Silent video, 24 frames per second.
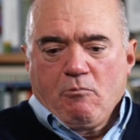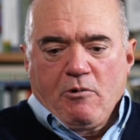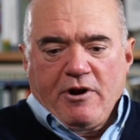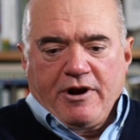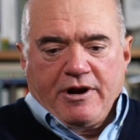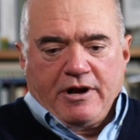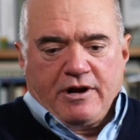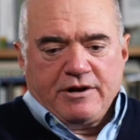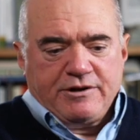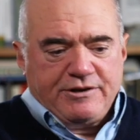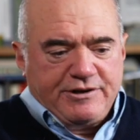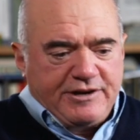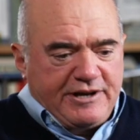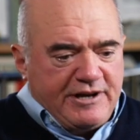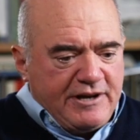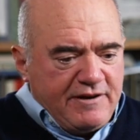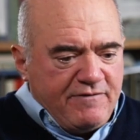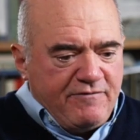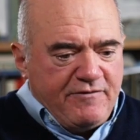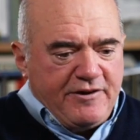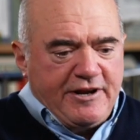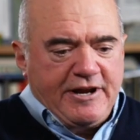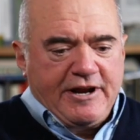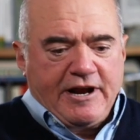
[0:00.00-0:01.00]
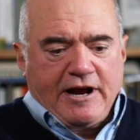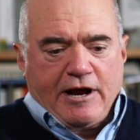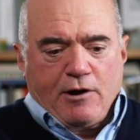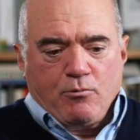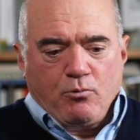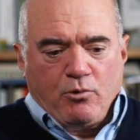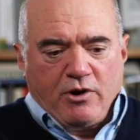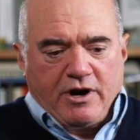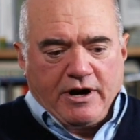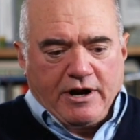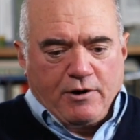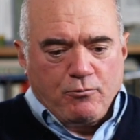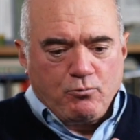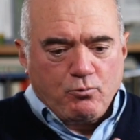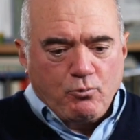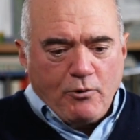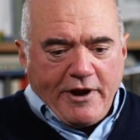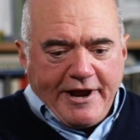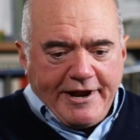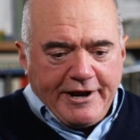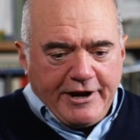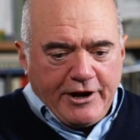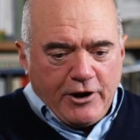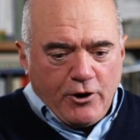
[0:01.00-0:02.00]
went on TV, I went on
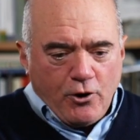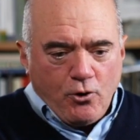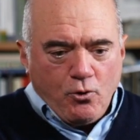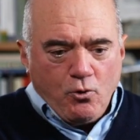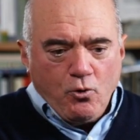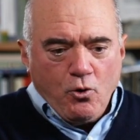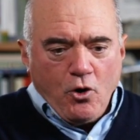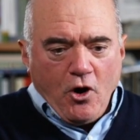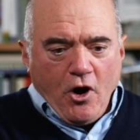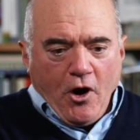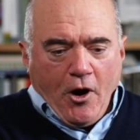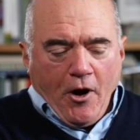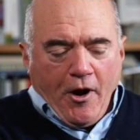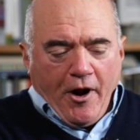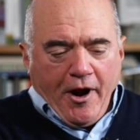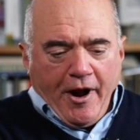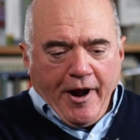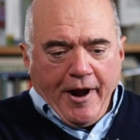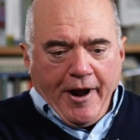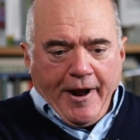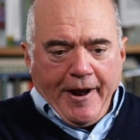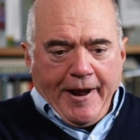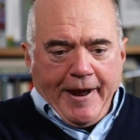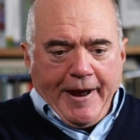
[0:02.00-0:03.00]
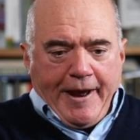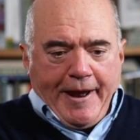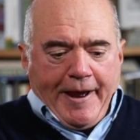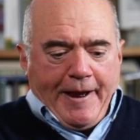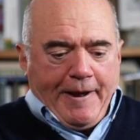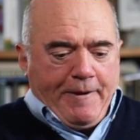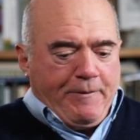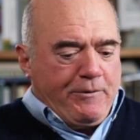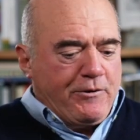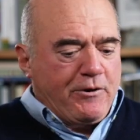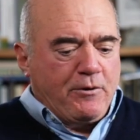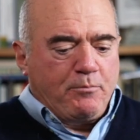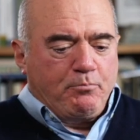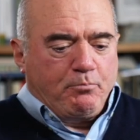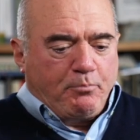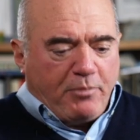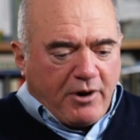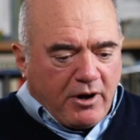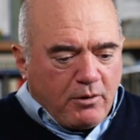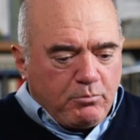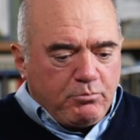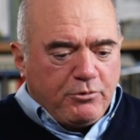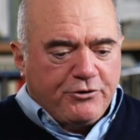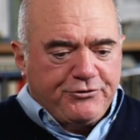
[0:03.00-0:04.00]
radio. It could
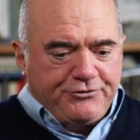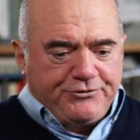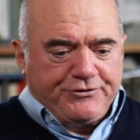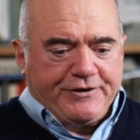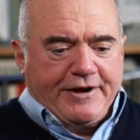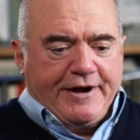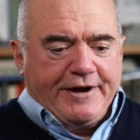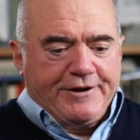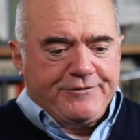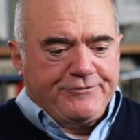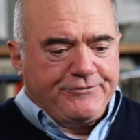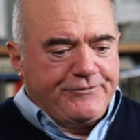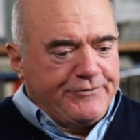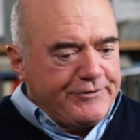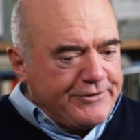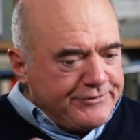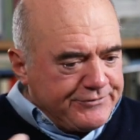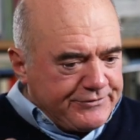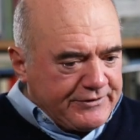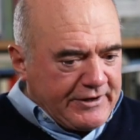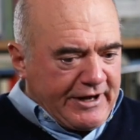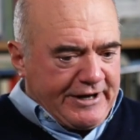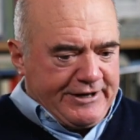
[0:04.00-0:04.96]
publicize this